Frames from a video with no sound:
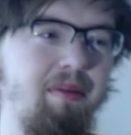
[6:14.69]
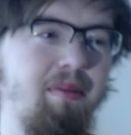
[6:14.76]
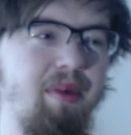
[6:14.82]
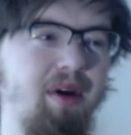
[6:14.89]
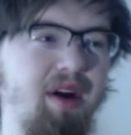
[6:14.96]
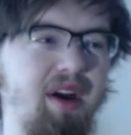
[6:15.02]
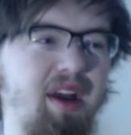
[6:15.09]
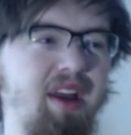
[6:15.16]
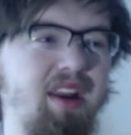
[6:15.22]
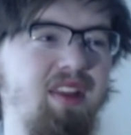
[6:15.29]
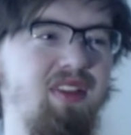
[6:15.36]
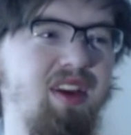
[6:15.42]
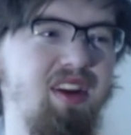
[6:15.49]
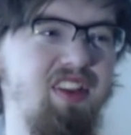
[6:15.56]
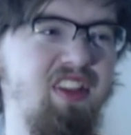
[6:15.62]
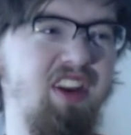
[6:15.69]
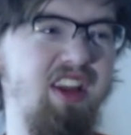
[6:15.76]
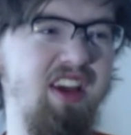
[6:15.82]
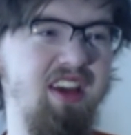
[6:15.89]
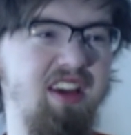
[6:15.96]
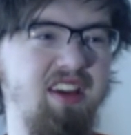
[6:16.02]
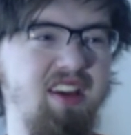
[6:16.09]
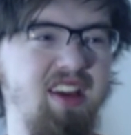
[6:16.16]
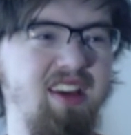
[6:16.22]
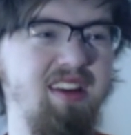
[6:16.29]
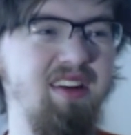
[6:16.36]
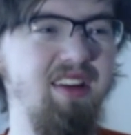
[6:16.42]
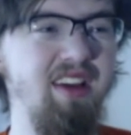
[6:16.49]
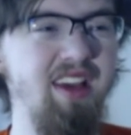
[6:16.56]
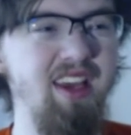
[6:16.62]
But at the end of the day,
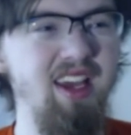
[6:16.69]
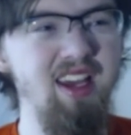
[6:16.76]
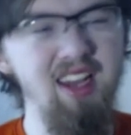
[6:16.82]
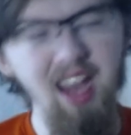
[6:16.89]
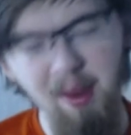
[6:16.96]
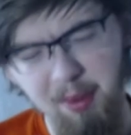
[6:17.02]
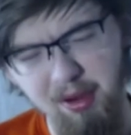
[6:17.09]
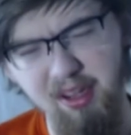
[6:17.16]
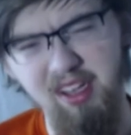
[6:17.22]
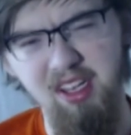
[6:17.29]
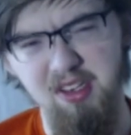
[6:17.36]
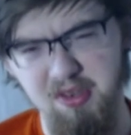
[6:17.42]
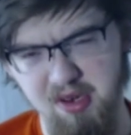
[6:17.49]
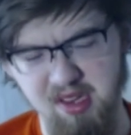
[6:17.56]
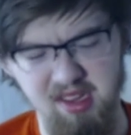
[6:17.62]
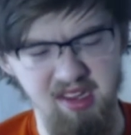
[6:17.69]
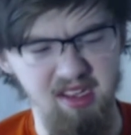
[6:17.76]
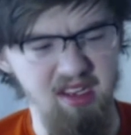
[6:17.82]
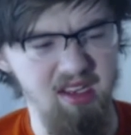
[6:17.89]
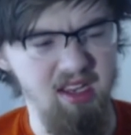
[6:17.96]
it got pretty interesting.